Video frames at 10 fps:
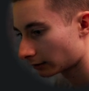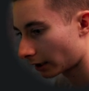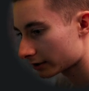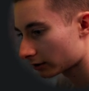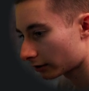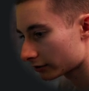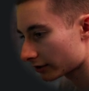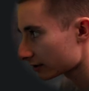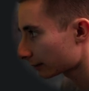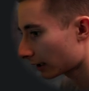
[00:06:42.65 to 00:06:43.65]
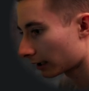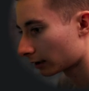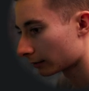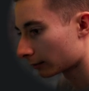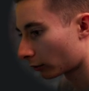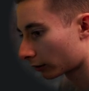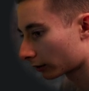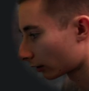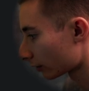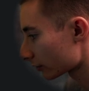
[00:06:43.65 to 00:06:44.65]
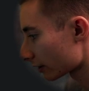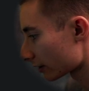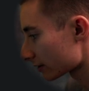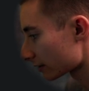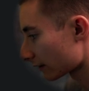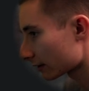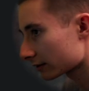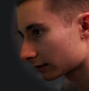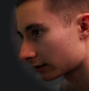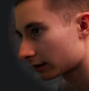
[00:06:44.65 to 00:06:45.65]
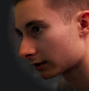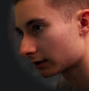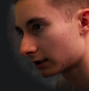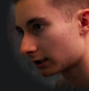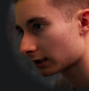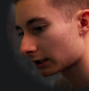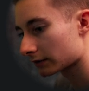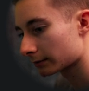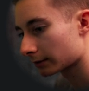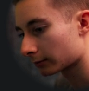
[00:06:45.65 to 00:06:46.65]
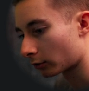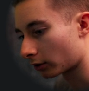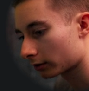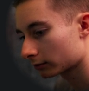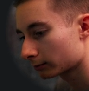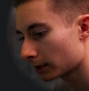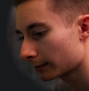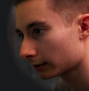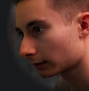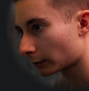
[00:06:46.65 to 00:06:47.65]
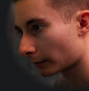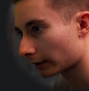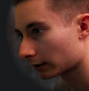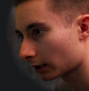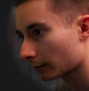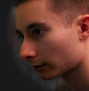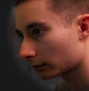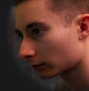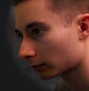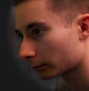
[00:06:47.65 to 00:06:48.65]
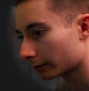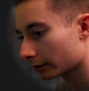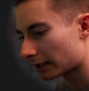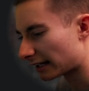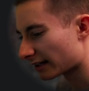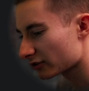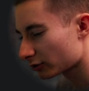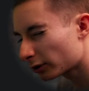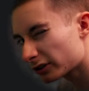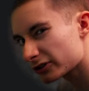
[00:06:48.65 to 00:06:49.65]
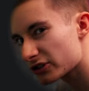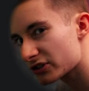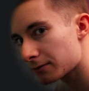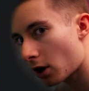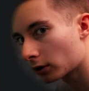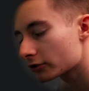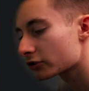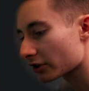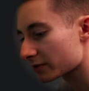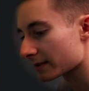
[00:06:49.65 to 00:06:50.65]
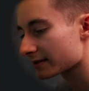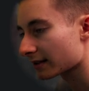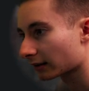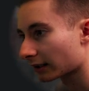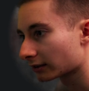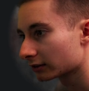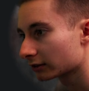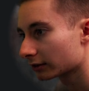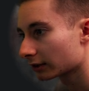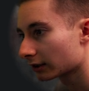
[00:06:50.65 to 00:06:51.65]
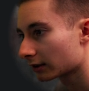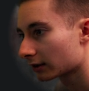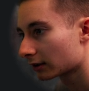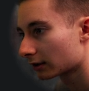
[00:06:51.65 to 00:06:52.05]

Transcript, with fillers: Nice contrast. I'm going to add a bit more contrast, and that's going to give us a bit more. Maybe lift up the gamma a little bit. And it's really just small adjustments that I like to do here